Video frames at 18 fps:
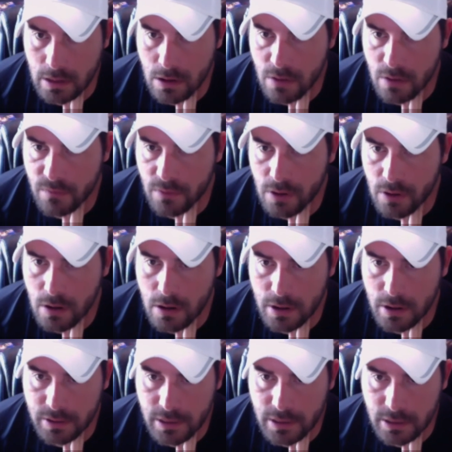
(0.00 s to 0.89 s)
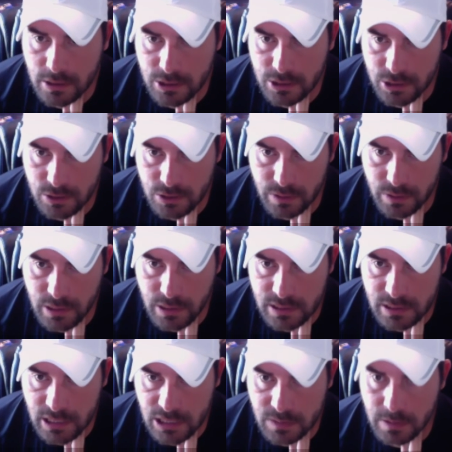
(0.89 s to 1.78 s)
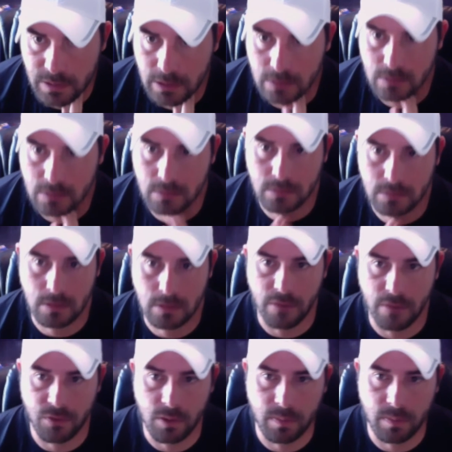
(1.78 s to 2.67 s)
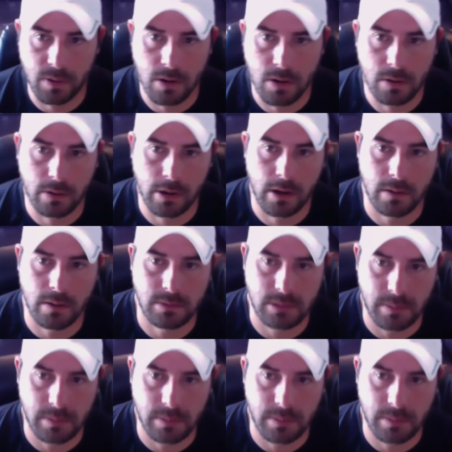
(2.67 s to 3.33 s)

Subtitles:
Overall, I think it's just reassessment of your programs.